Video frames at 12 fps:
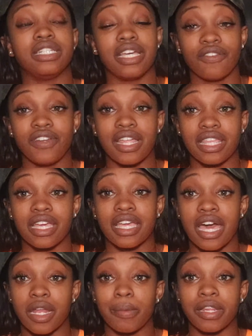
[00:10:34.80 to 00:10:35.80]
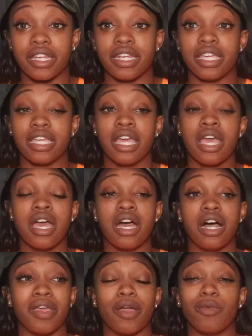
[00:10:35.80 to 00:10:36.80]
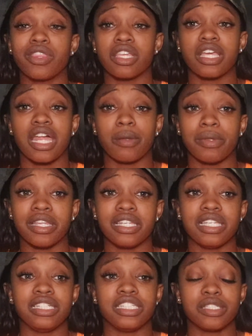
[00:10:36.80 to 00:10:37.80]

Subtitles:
definitely accountability. And with accountability,